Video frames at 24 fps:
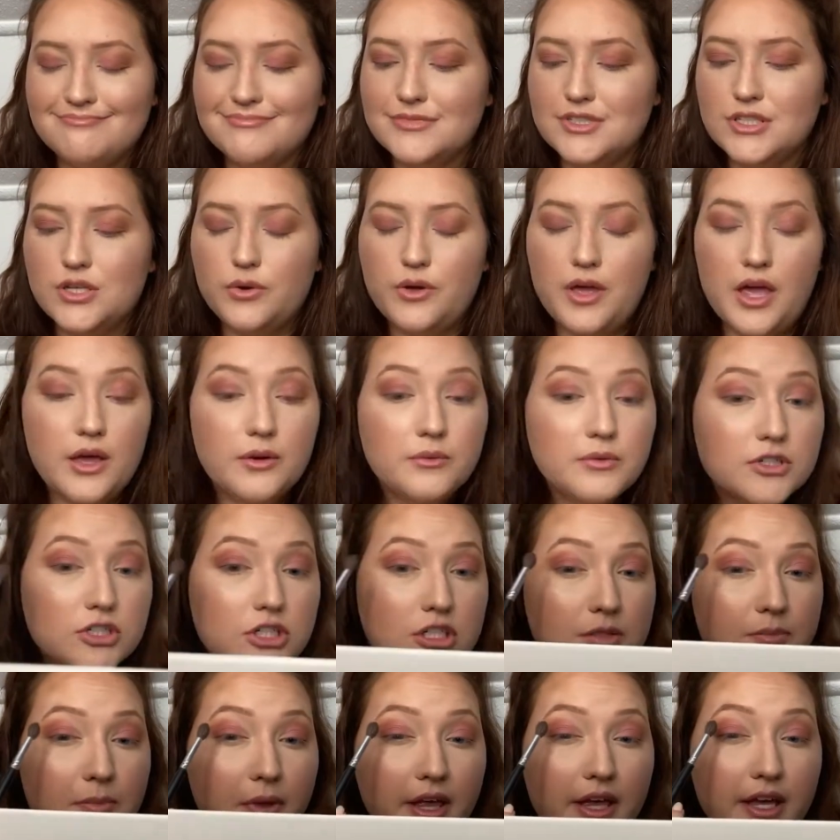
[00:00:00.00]
it's okay, we're
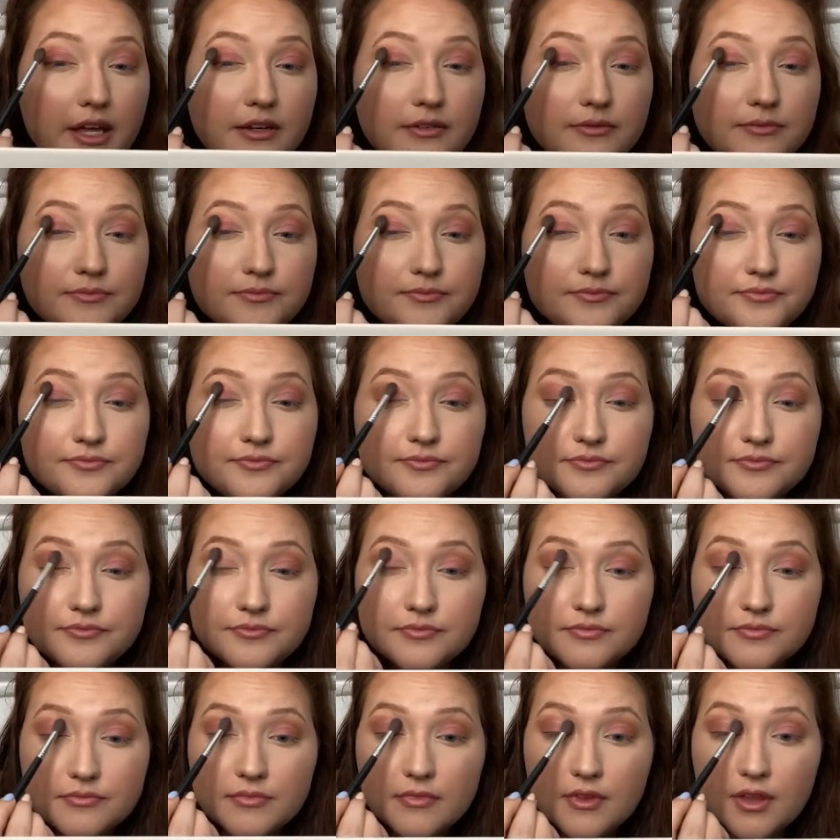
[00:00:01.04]
just playing.
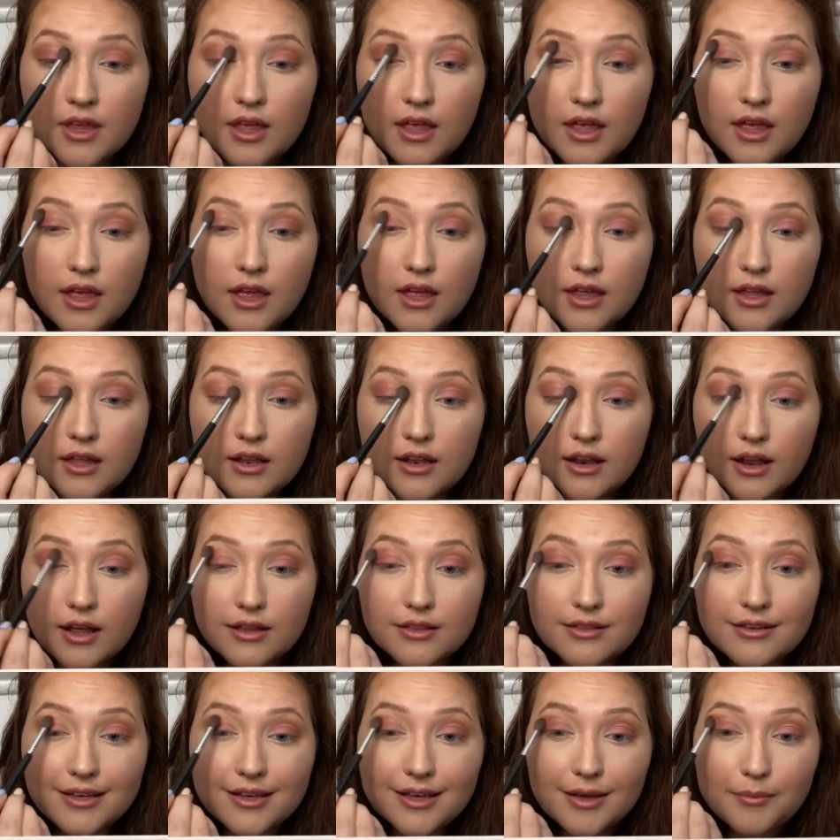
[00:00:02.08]
I
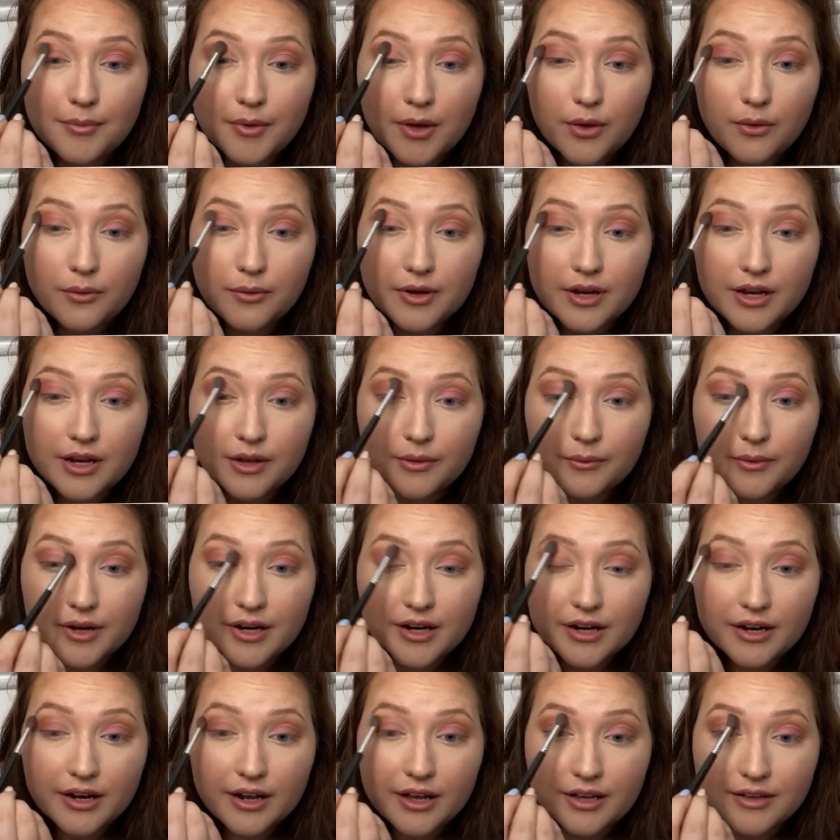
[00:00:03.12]
don't like I'm going anywhere
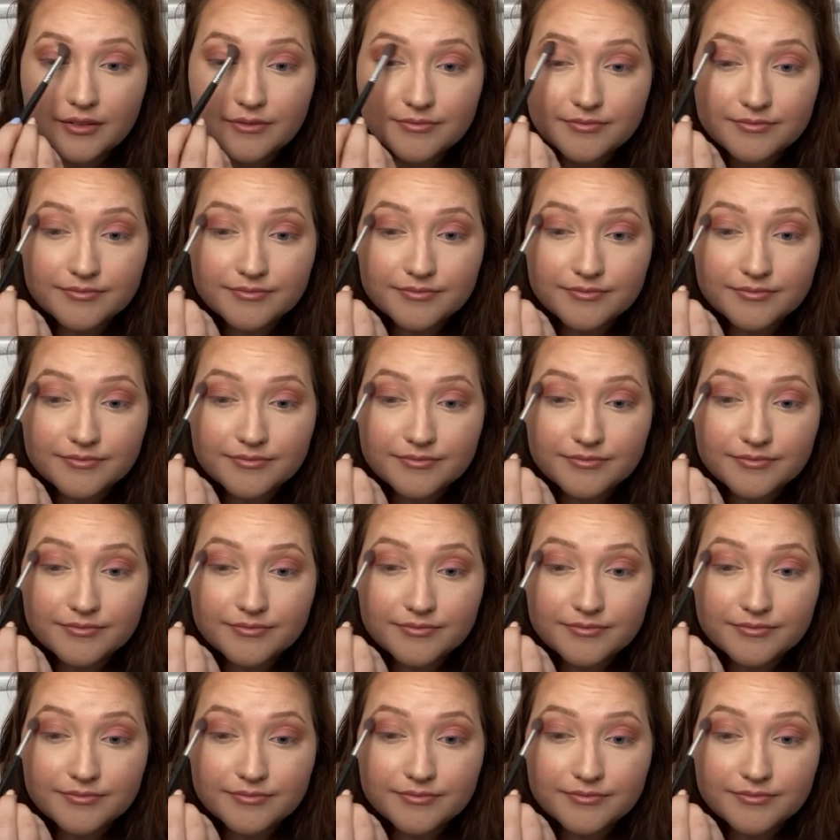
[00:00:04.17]
tonight.